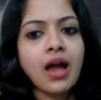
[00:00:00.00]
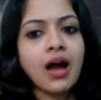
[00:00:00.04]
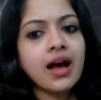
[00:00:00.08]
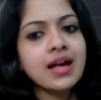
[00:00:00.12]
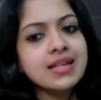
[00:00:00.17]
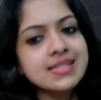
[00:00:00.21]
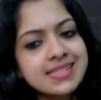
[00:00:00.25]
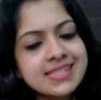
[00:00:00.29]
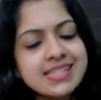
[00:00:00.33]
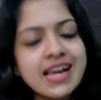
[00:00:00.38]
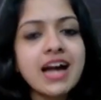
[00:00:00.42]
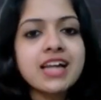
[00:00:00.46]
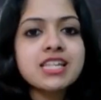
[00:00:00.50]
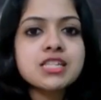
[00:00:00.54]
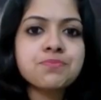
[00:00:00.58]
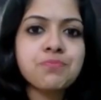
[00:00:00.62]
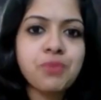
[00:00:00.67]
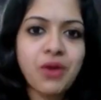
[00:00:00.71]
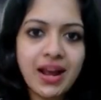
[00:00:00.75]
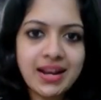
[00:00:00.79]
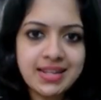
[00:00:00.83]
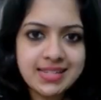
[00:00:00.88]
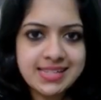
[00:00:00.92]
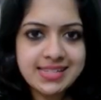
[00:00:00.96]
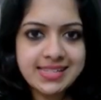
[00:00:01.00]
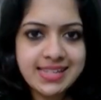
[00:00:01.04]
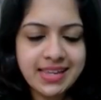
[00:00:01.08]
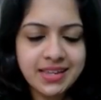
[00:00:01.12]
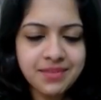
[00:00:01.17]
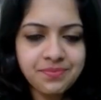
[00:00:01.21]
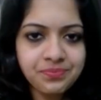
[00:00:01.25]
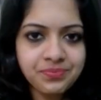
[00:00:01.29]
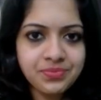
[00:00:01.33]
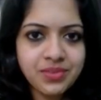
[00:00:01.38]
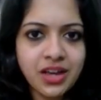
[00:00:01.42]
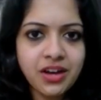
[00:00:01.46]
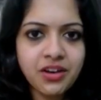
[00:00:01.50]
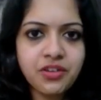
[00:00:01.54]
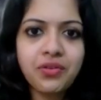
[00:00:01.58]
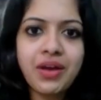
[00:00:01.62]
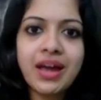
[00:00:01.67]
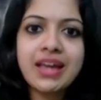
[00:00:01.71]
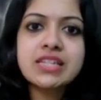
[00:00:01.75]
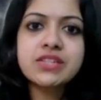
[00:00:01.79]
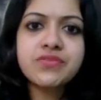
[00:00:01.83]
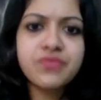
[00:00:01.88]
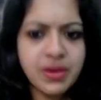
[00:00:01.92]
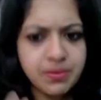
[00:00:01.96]
start practicing
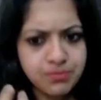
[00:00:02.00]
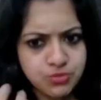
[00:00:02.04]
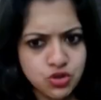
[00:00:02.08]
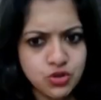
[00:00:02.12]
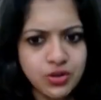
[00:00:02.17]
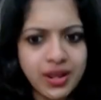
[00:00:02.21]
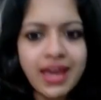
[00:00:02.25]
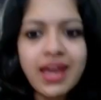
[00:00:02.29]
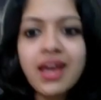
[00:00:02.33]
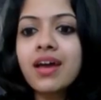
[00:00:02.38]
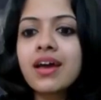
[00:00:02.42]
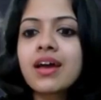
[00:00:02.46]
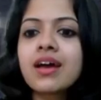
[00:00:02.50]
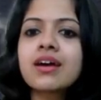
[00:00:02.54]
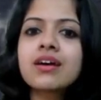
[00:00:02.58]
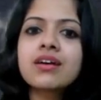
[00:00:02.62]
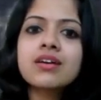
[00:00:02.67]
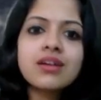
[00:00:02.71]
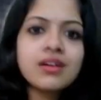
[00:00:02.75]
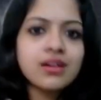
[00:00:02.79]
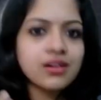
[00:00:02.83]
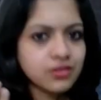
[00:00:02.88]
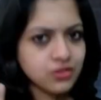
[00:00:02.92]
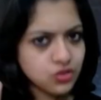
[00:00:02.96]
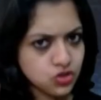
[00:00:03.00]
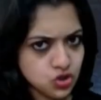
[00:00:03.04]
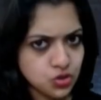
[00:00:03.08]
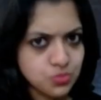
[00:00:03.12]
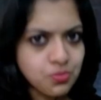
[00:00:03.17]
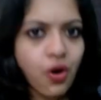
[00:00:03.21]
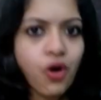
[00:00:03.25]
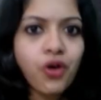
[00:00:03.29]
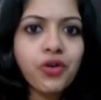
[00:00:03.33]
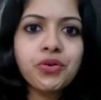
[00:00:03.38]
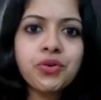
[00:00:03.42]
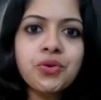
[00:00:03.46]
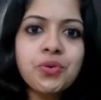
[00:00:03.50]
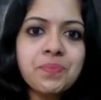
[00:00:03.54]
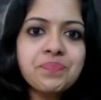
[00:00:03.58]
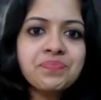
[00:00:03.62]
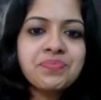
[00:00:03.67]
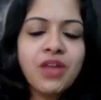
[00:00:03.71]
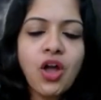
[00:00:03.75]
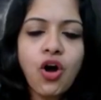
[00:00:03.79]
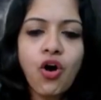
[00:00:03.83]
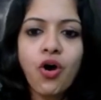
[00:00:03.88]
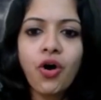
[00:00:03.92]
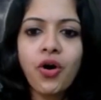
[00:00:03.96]
right from today, tomorrow,
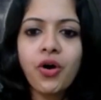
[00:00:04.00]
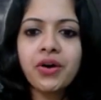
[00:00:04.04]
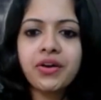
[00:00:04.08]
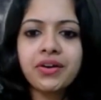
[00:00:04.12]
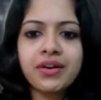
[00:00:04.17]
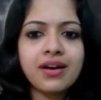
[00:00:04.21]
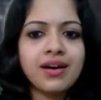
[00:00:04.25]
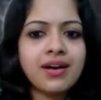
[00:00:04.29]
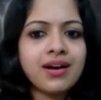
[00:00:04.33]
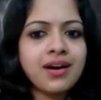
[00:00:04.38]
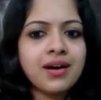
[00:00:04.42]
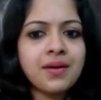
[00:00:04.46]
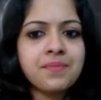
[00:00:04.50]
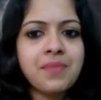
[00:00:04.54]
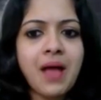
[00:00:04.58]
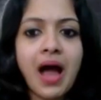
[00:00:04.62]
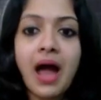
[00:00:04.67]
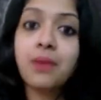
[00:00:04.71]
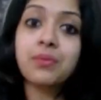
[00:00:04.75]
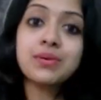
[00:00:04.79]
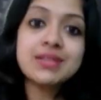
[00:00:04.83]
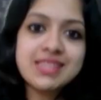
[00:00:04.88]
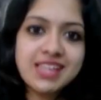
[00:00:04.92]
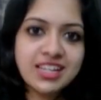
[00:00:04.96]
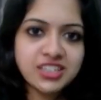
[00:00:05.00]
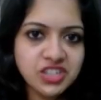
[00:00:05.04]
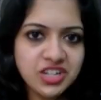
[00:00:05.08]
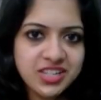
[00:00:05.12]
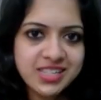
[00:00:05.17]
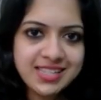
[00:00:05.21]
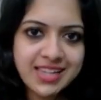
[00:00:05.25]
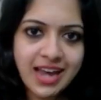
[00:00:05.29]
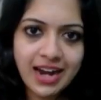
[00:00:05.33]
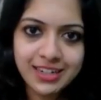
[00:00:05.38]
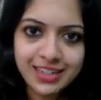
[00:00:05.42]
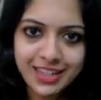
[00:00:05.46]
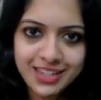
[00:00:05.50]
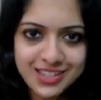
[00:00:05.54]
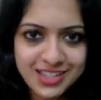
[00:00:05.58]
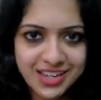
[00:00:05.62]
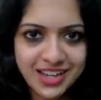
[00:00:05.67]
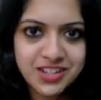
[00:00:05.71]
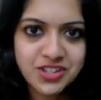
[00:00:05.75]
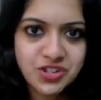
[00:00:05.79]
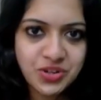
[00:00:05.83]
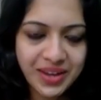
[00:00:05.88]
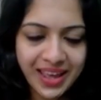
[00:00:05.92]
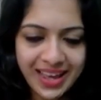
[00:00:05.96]
or I would suggest start it
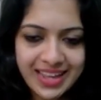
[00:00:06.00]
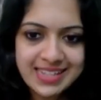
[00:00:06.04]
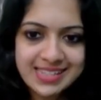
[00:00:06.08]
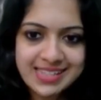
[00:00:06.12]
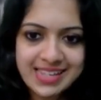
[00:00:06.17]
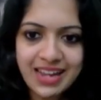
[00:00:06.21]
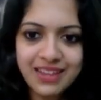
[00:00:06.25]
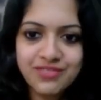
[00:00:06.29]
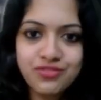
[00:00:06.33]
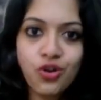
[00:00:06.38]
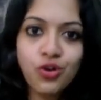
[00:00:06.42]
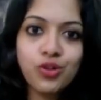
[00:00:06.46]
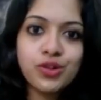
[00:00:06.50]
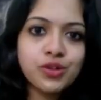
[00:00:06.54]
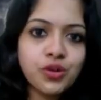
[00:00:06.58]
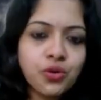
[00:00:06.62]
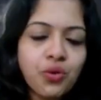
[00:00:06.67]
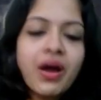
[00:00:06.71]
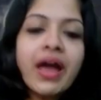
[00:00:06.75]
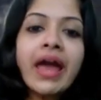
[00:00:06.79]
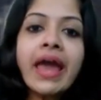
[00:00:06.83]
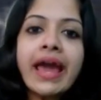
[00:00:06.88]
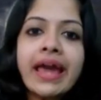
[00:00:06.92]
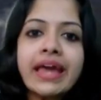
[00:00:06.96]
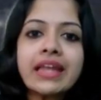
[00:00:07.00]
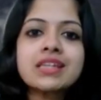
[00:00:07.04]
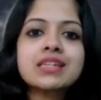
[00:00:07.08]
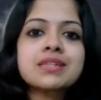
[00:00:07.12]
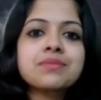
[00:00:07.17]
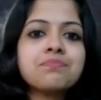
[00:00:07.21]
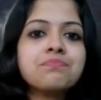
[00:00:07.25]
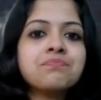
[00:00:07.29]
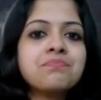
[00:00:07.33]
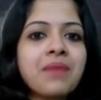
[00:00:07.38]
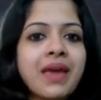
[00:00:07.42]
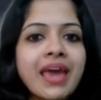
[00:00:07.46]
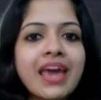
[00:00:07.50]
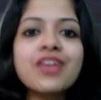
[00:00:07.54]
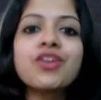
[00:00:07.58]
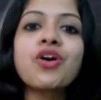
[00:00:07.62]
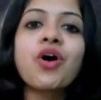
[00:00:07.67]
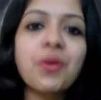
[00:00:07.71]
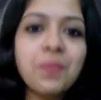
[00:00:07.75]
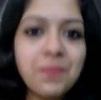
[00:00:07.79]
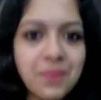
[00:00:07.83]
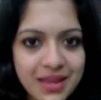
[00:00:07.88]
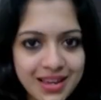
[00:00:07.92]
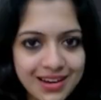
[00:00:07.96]
today itself, although it may
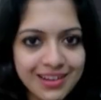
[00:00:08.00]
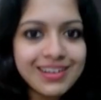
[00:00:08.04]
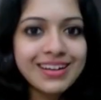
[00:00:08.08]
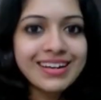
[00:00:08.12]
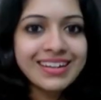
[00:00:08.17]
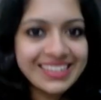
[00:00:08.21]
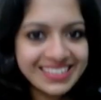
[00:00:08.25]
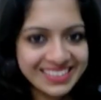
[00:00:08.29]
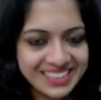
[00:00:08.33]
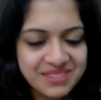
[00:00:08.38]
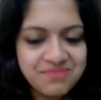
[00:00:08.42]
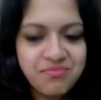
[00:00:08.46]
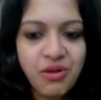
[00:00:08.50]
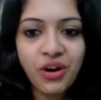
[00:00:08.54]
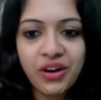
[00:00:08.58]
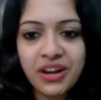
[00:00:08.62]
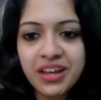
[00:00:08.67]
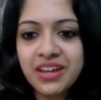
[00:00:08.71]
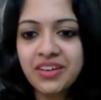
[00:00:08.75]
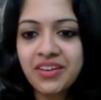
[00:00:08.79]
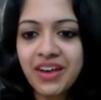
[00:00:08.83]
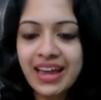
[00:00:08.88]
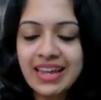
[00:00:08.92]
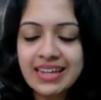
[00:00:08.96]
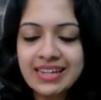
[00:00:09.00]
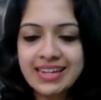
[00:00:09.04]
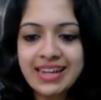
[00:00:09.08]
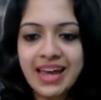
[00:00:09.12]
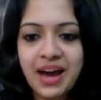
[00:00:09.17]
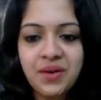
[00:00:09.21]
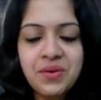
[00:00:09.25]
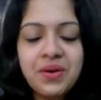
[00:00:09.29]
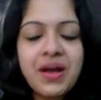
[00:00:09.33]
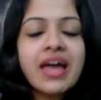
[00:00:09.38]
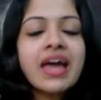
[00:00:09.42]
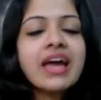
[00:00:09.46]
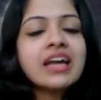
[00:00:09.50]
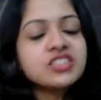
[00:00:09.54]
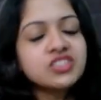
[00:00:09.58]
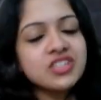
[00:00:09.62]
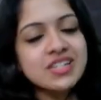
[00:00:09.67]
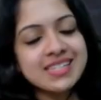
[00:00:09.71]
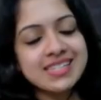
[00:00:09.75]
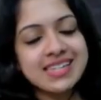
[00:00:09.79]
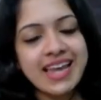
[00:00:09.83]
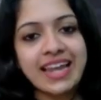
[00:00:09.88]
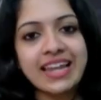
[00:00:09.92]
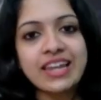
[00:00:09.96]
not be early in the morning right now.
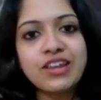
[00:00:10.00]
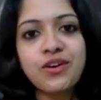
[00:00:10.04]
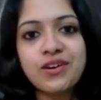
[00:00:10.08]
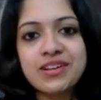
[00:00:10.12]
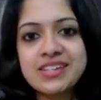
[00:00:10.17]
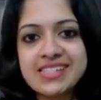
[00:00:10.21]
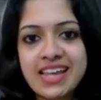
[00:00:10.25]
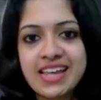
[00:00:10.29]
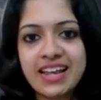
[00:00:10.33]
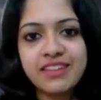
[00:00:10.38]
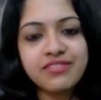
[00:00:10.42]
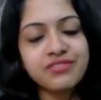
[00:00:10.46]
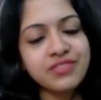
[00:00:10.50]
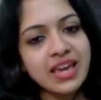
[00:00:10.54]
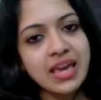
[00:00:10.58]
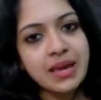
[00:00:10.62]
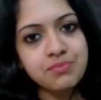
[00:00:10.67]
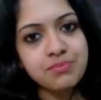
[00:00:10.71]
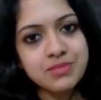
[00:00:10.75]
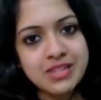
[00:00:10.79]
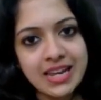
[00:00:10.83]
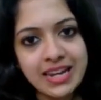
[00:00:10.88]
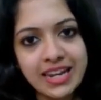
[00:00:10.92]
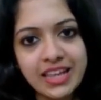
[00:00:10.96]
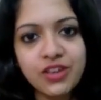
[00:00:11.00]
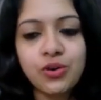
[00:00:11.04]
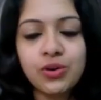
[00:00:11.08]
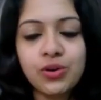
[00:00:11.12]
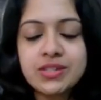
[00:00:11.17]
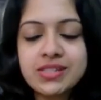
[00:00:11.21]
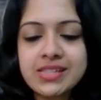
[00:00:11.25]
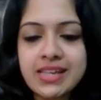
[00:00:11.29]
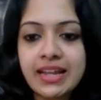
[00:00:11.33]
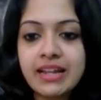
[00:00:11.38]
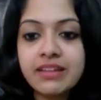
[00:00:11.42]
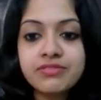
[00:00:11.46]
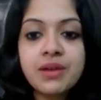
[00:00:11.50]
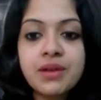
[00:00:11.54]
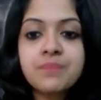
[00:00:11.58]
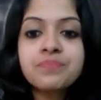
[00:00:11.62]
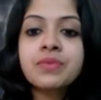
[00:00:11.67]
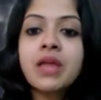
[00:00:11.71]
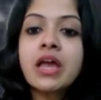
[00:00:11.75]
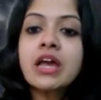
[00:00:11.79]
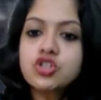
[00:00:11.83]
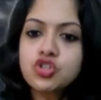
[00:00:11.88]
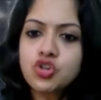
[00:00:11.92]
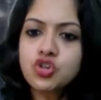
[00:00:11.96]
Just tell yourself, keep telling yourself,
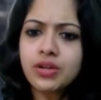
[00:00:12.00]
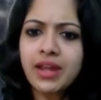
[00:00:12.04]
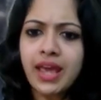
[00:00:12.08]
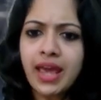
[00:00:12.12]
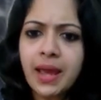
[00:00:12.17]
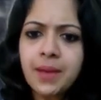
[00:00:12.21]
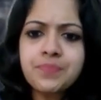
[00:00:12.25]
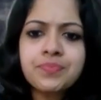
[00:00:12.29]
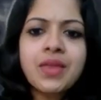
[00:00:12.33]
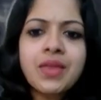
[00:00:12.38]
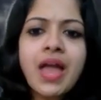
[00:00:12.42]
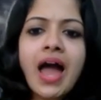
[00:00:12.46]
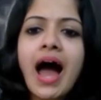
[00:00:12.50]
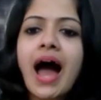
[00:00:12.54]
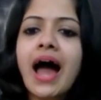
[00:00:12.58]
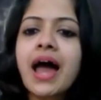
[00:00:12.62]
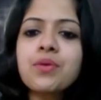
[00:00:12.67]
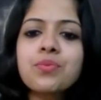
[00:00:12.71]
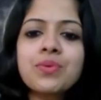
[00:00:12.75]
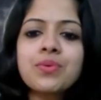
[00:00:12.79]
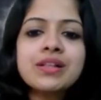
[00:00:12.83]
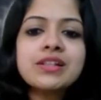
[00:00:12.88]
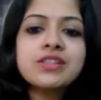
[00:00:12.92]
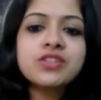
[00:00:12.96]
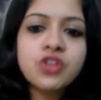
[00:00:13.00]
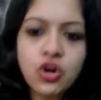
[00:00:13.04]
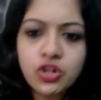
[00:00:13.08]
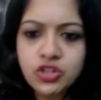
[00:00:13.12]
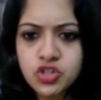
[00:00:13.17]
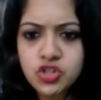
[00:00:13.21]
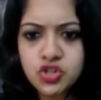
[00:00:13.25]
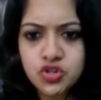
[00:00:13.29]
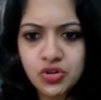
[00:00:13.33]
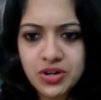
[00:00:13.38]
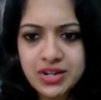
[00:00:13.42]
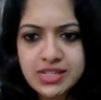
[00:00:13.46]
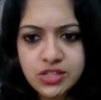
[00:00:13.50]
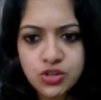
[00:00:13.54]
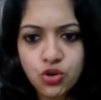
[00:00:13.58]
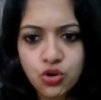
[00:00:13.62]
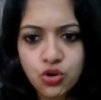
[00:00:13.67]
today I will not stress